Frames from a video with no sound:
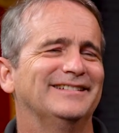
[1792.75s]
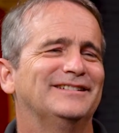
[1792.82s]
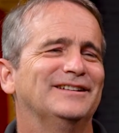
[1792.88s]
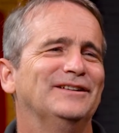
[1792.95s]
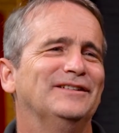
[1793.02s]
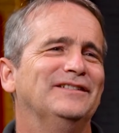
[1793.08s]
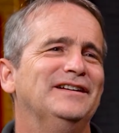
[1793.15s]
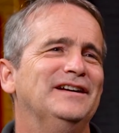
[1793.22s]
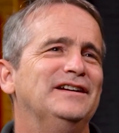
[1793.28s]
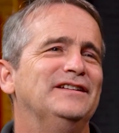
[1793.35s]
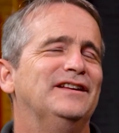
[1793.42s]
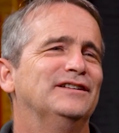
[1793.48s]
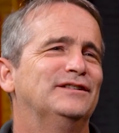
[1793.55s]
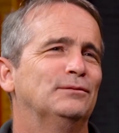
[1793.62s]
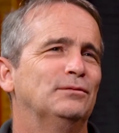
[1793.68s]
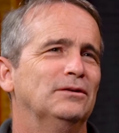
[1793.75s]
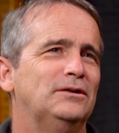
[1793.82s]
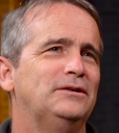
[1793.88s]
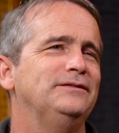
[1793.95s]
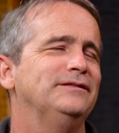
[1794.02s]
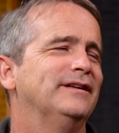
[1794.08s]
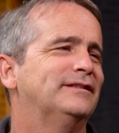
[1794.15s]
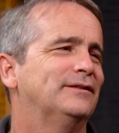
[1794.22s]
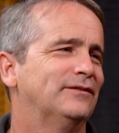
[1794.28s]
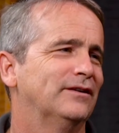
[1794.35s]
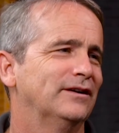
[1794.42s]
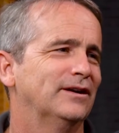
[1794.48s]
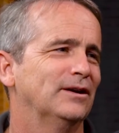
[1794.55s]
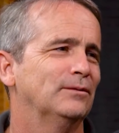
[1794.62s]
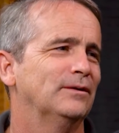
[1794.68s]
So there's a rule. That's a
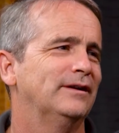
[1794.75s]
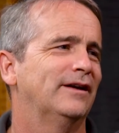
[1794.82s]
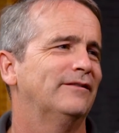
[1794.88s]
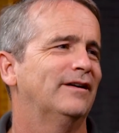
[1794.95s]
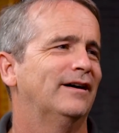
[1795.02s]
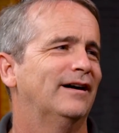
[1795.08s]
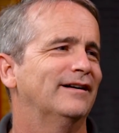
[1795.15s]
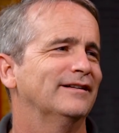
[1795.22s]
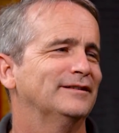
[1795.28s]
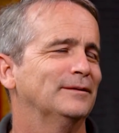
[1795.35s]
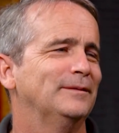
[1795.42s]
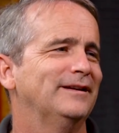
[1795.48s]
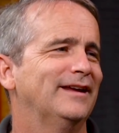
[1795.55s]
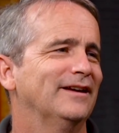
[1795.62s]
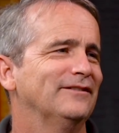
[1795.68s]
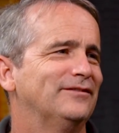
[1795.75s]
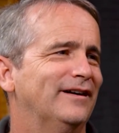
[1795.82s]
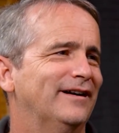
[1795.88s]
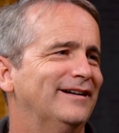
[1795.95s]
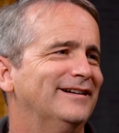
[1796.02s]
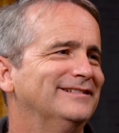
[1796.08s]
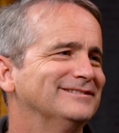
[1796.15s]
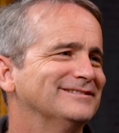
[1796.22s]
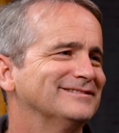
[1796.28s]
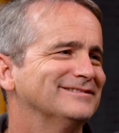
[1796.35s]
very good one. Never hire someone you can't fire.